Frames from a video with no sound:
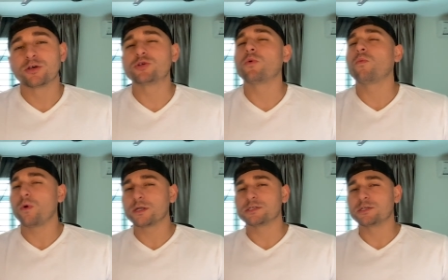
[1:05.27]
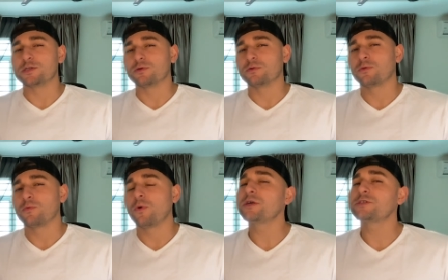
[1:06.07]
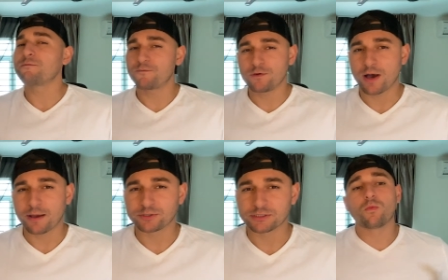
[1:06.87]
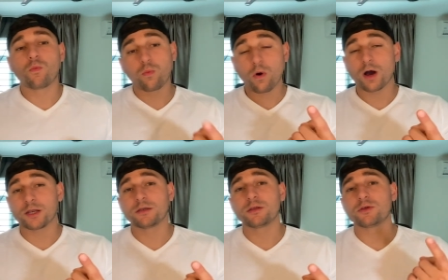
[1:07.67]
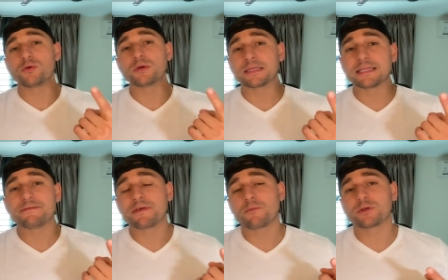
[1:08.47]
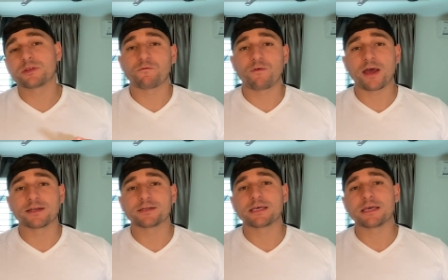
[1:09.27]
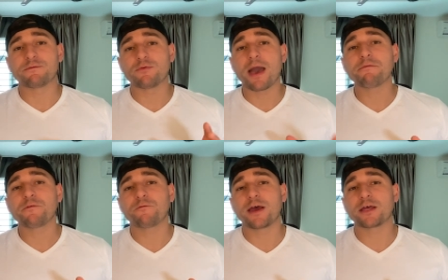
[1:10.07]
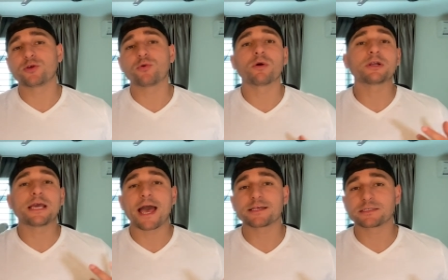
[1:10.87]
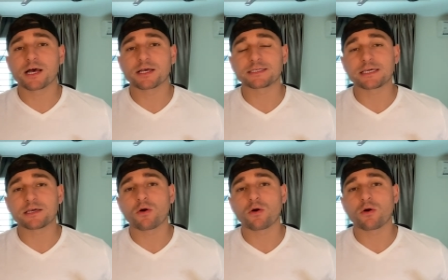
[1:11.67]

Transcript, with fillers: So what to do? Well, there's a few options. One, you can leave them with a friend. If you have a friend who already has a husky